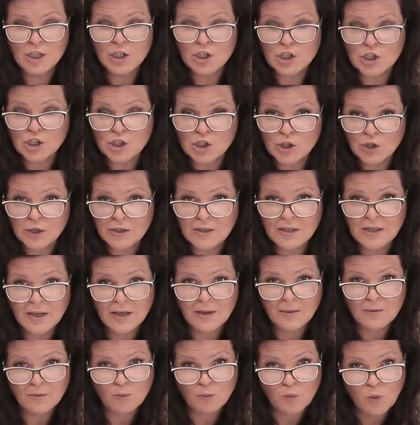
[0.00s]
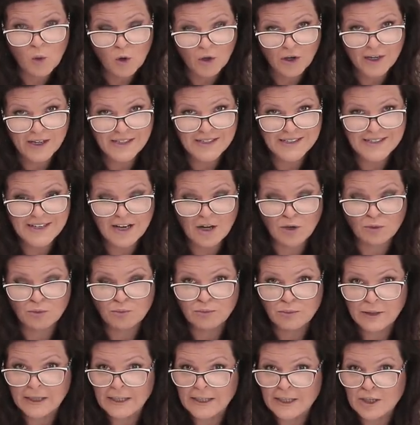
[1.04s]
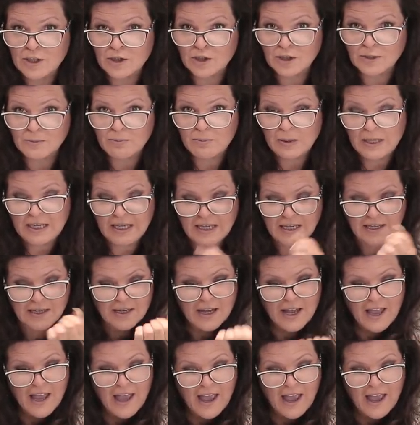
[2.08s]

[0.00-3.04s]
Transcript: should warrant a really good bead.